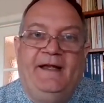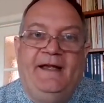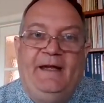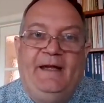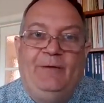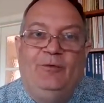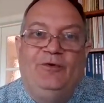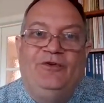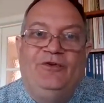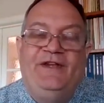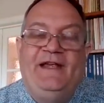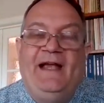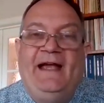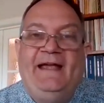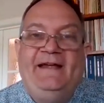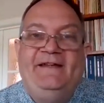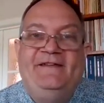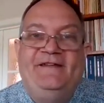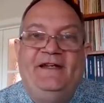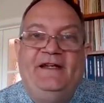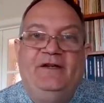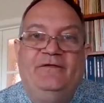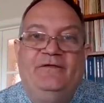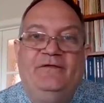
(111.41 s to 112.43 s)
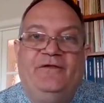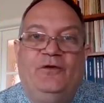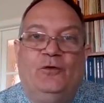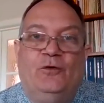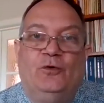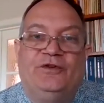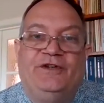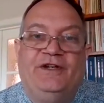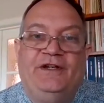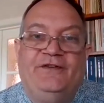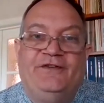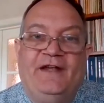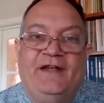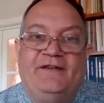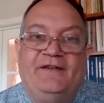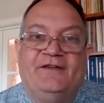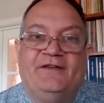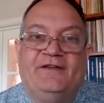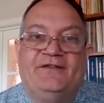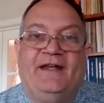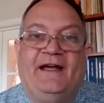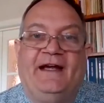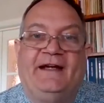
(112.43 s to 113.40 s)
It was the 1840
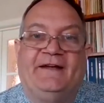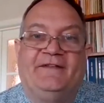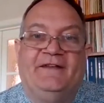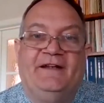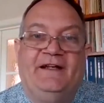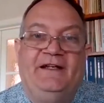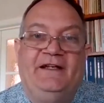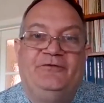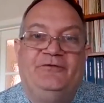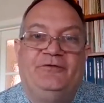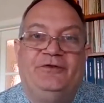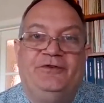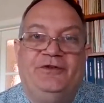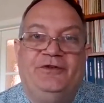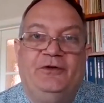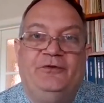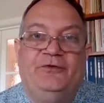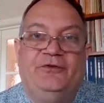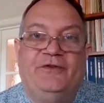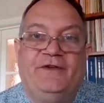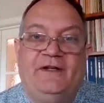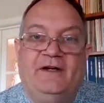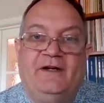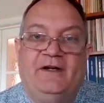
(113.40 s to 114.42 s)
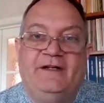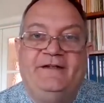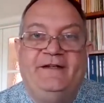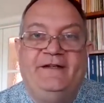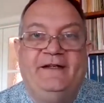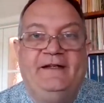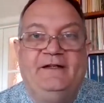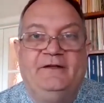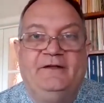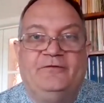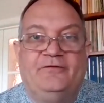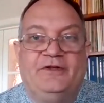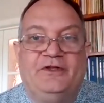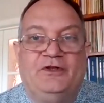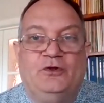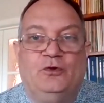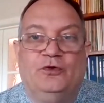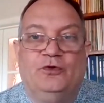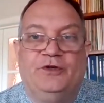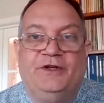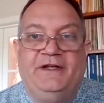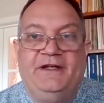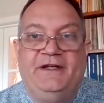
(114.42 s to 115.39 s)
Census Act that introduced the idea of
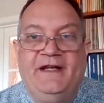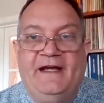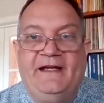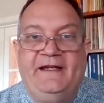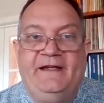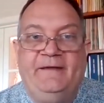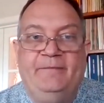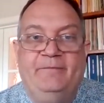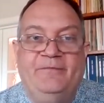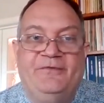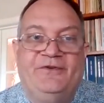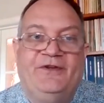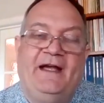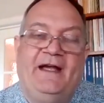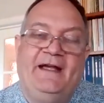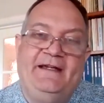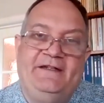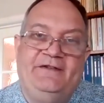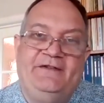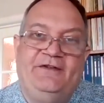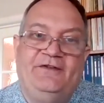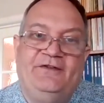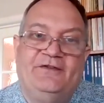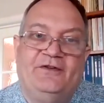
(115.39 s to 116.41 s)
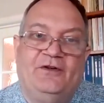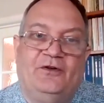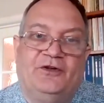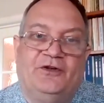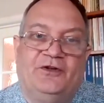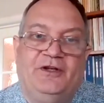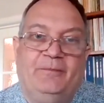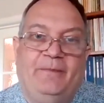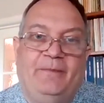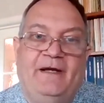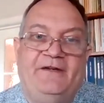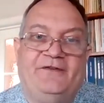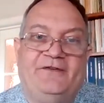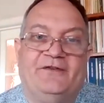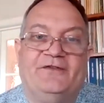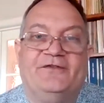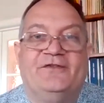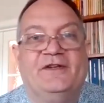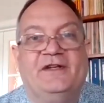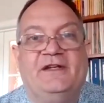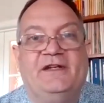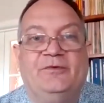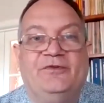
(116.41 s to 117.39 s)
recording names, ages and
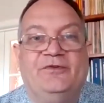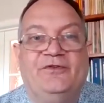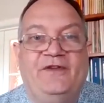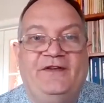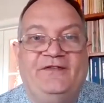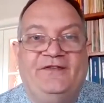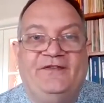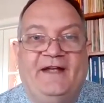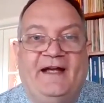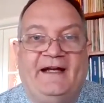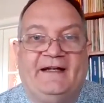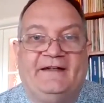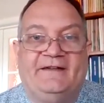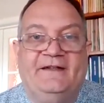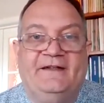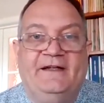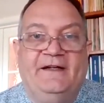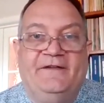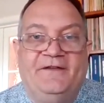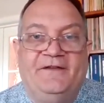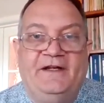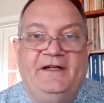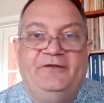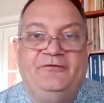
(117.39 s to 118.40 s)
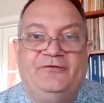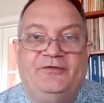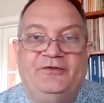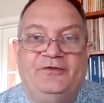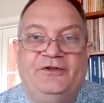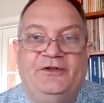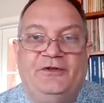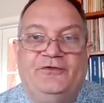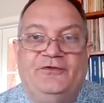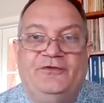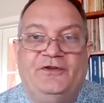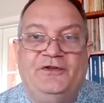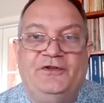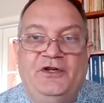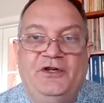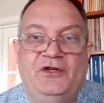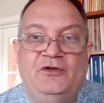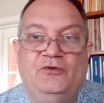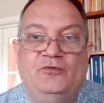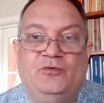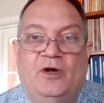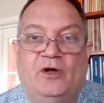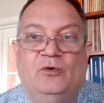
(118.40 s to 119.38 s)
occupations, and it was this act that introduced the
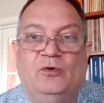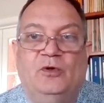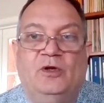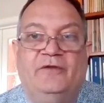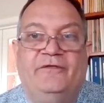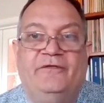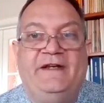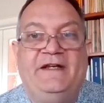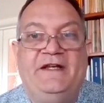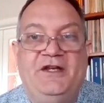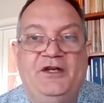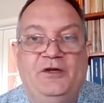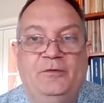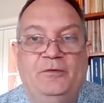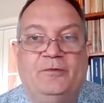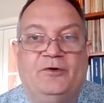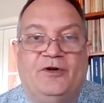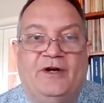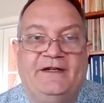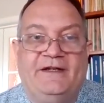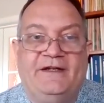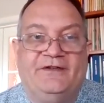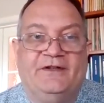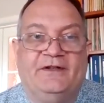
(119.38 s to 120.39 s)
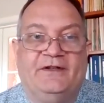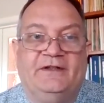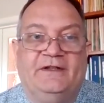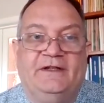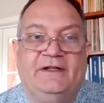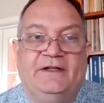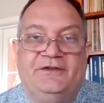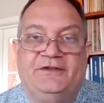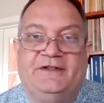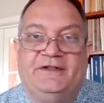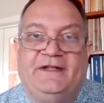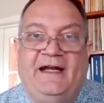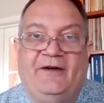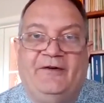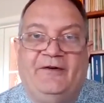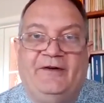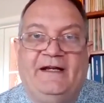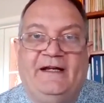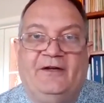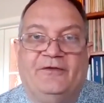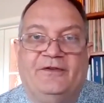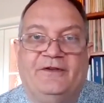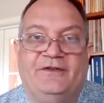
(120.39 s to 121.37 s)
new role of enumerator to
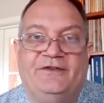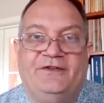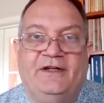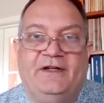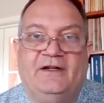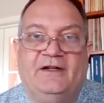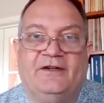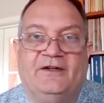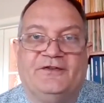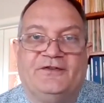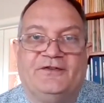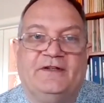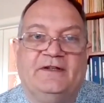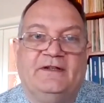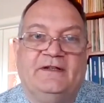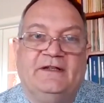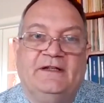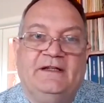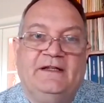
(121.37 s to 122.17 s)
carry out the task.